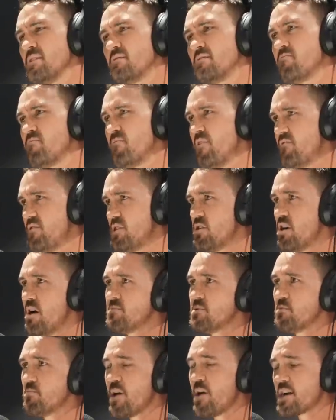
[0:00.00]
you 50
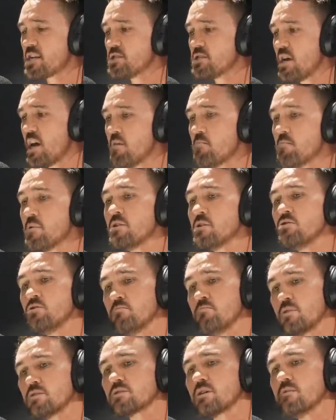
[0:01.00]
times in practice. Say, hey man, you
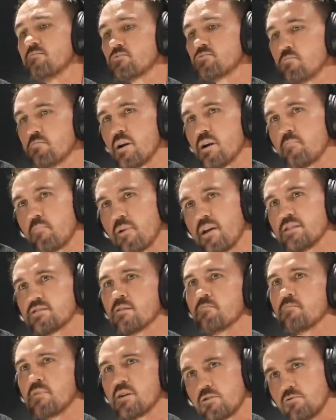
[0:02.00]
must come to my place.
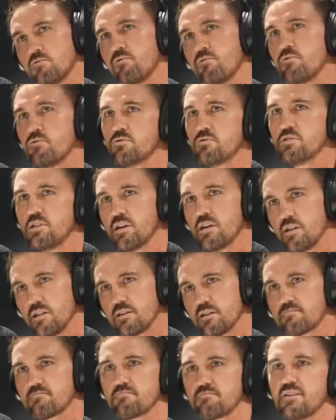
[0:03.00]
I'll make you food. You know,
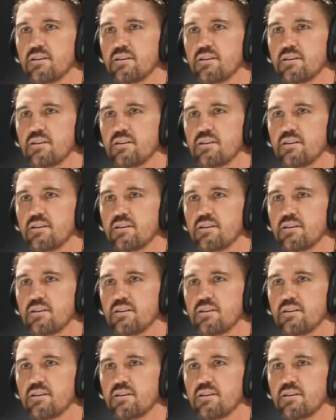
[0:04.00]
like